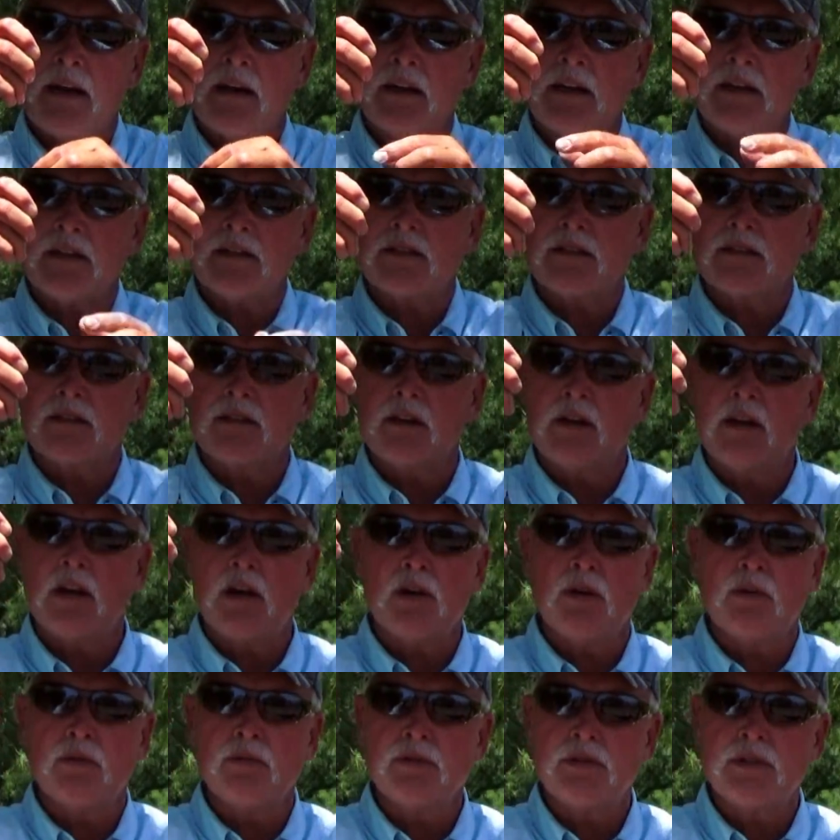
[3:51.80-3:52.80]
against the
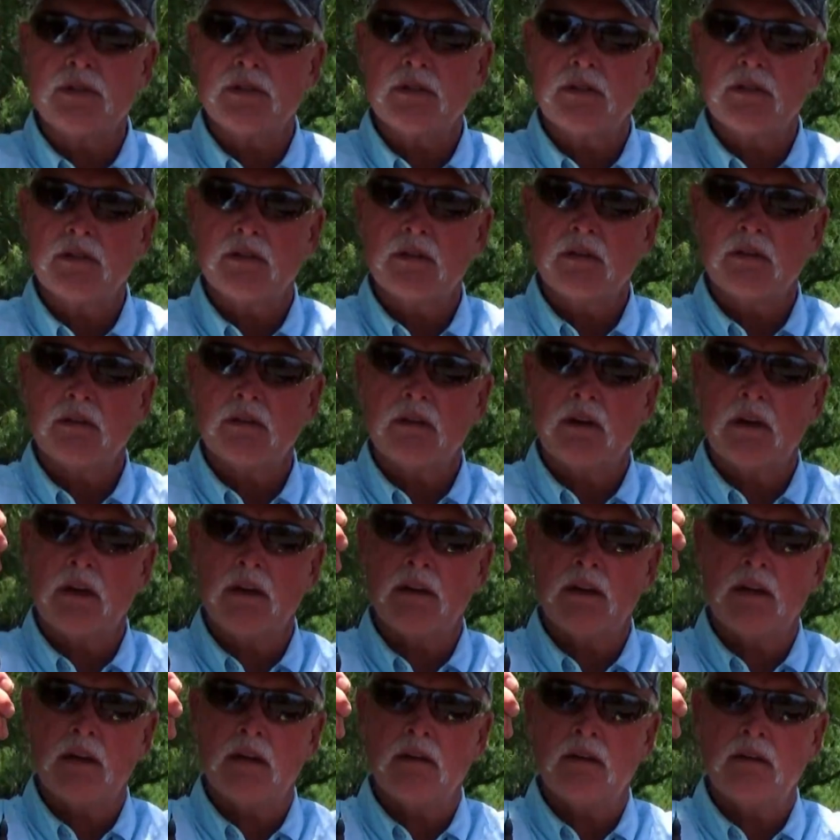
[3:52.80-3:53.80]
nose,
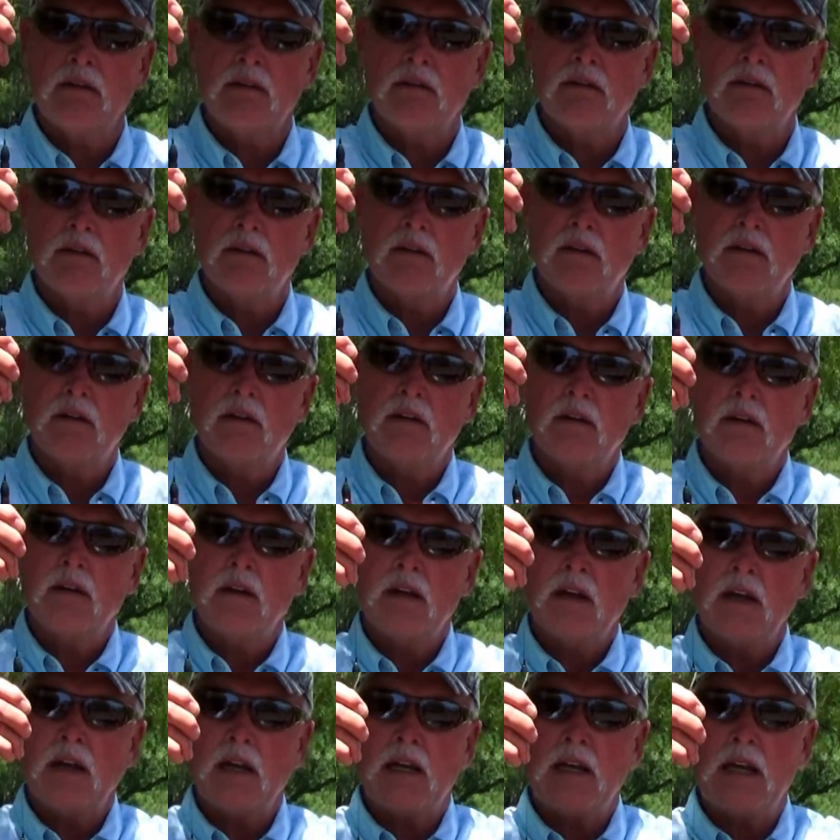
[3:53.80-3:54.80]
and then
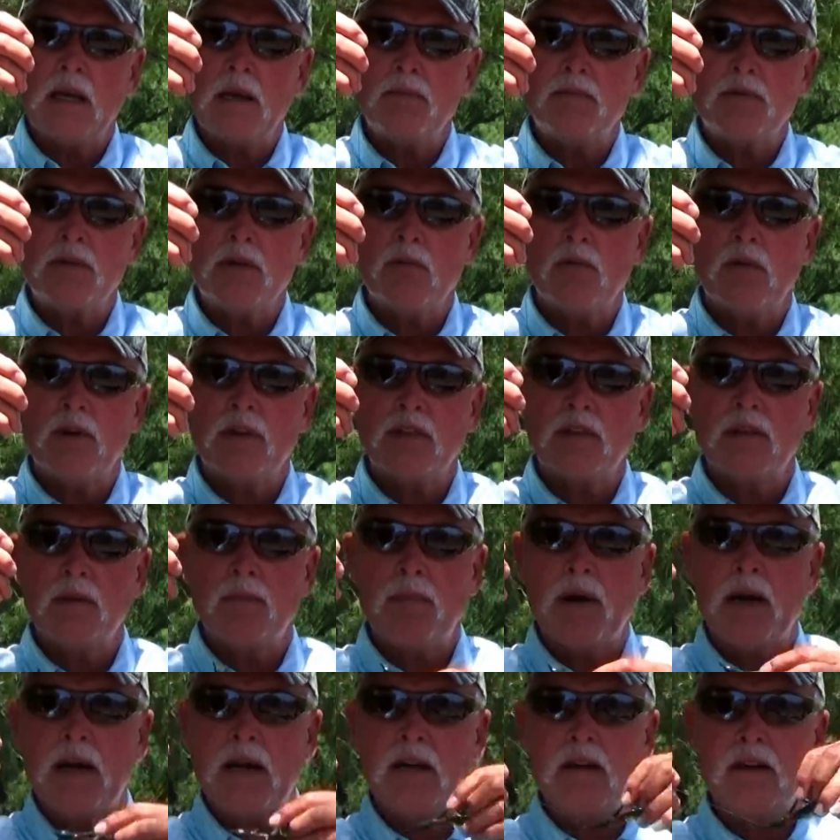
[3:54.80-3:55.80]
it keeps it with the
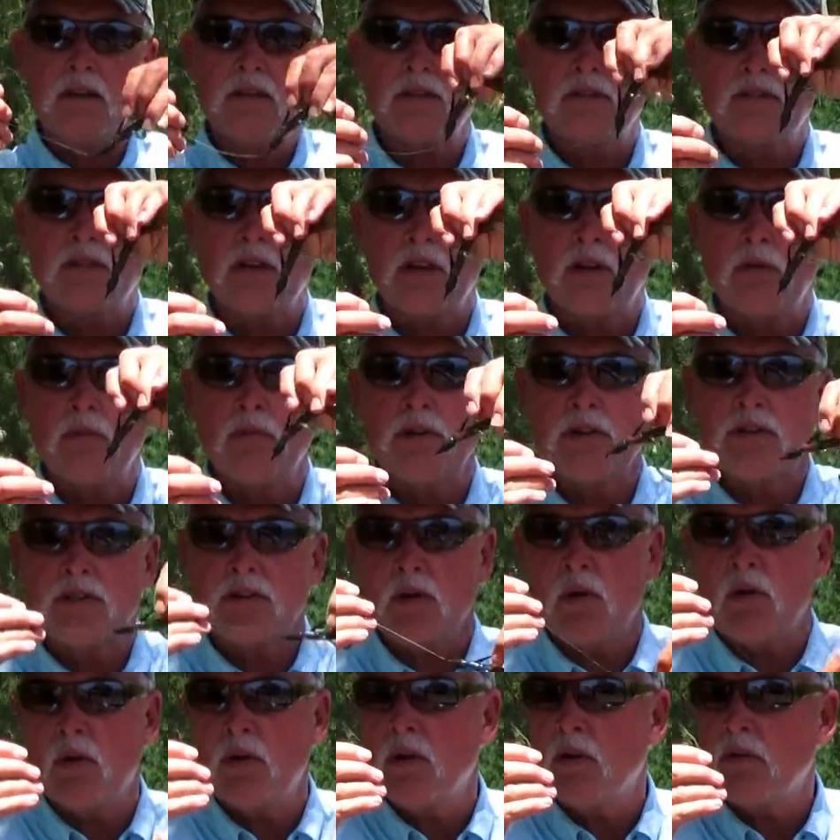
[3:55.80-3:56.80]
bait so that when it's
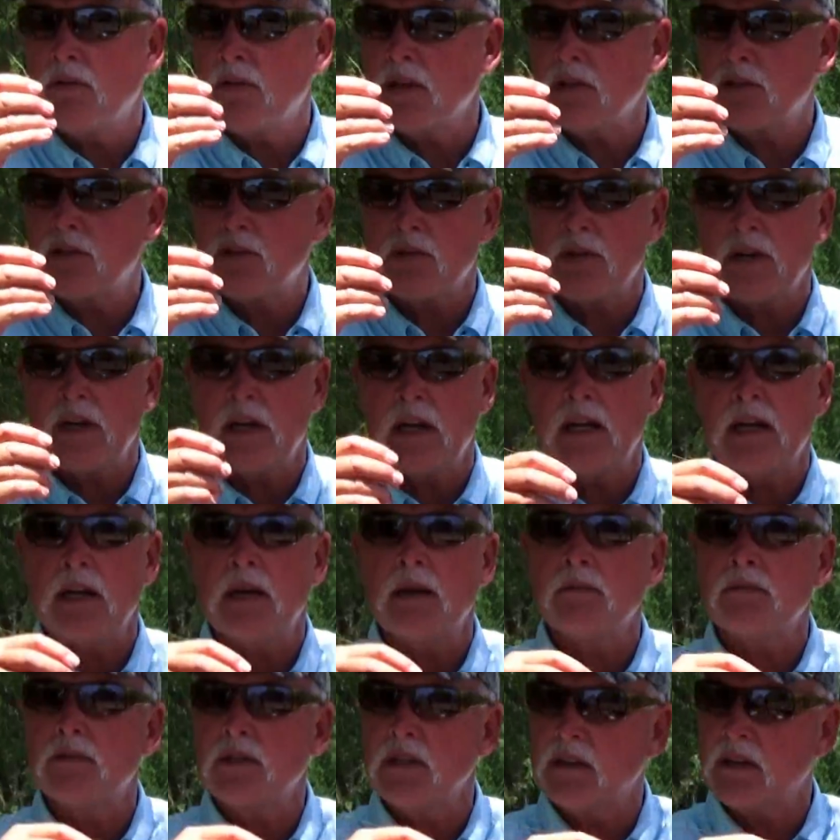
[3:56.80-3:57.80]
going over the tree
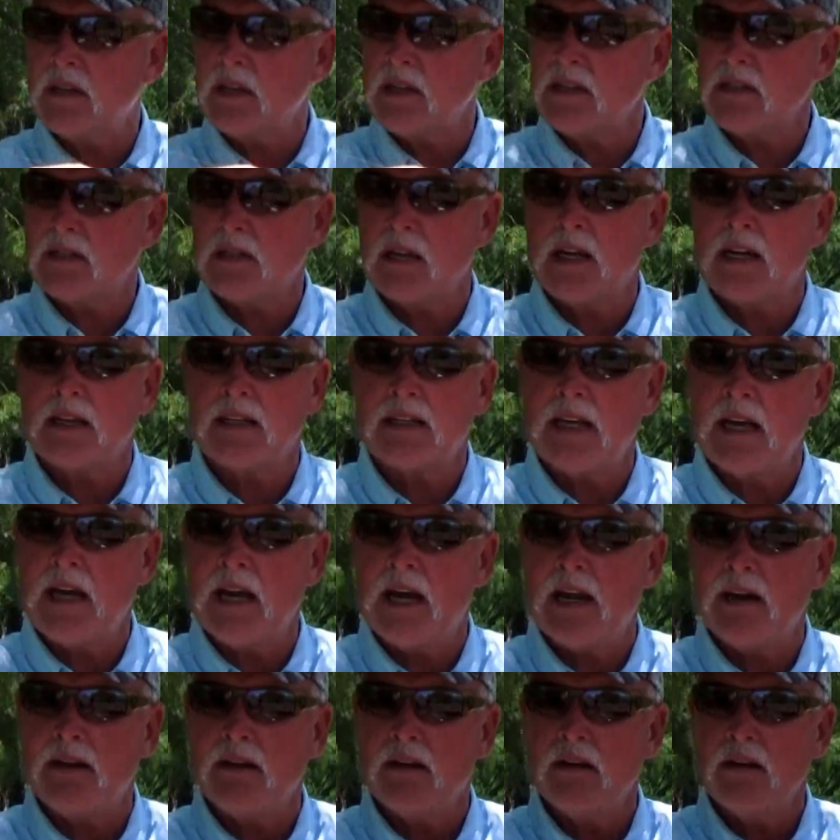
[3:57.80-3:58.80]
limbs and things like
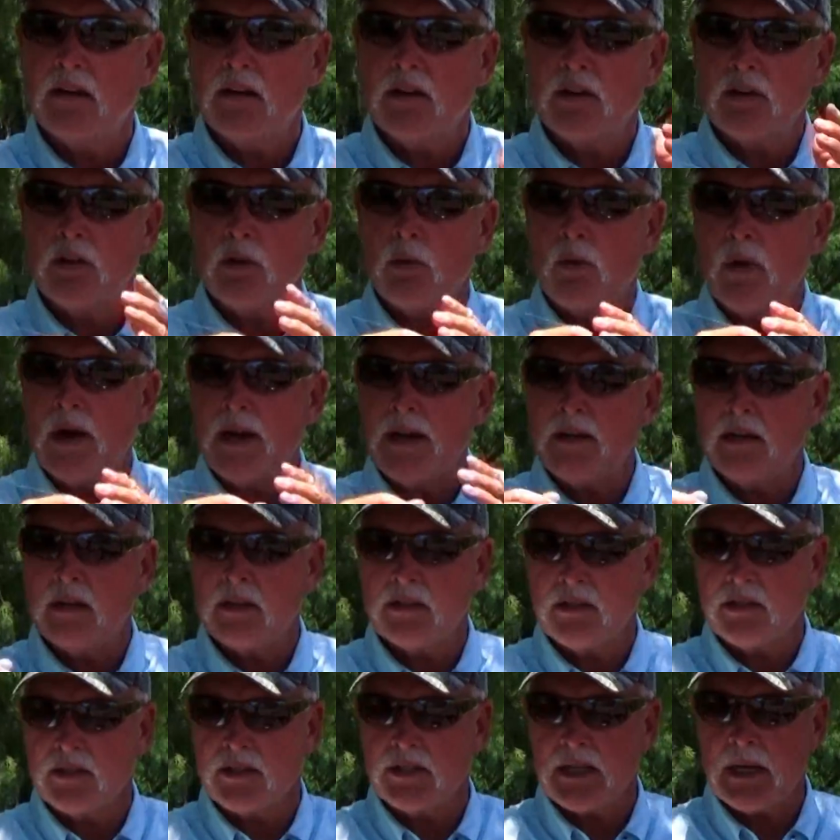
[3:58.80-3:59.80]
that, the weight
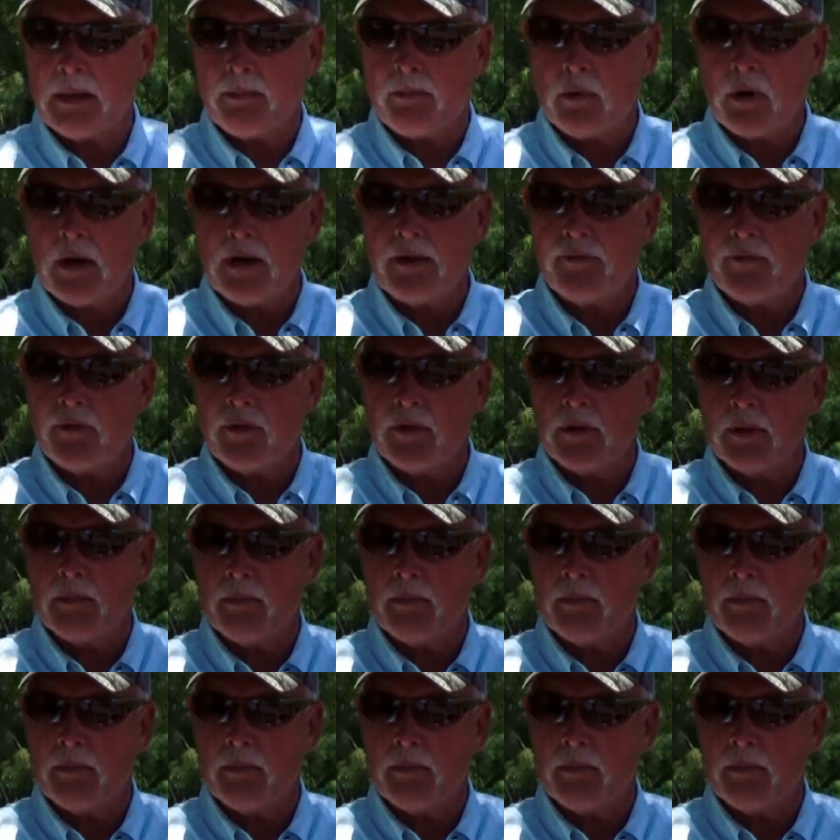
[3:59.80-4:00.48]
doesn't separate from the